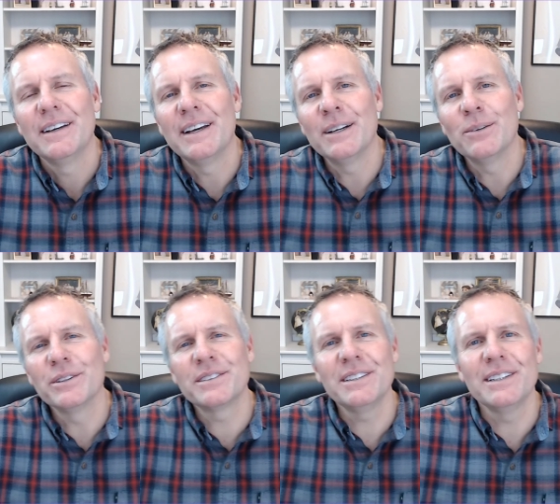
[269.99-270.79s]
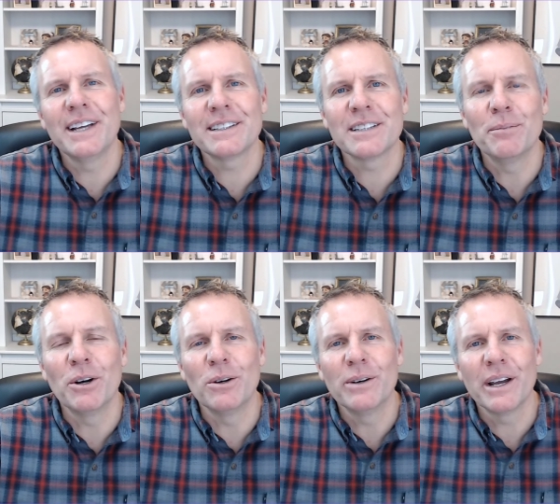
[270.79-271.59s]
And we'll see you next time.
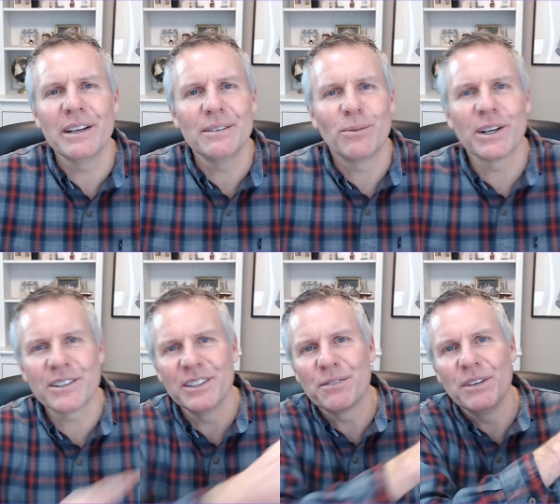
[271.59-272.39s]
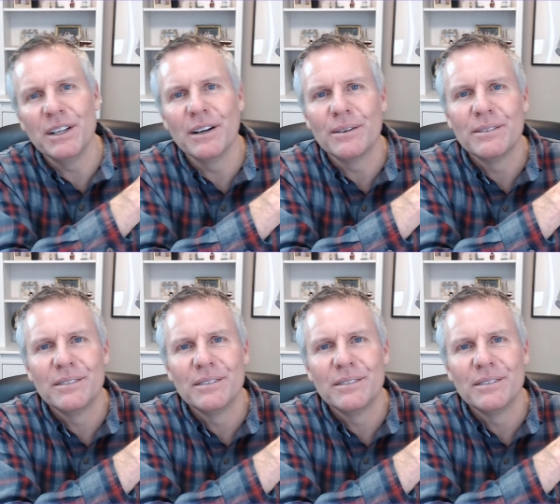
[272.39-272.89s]
Oh, hey, watch this video.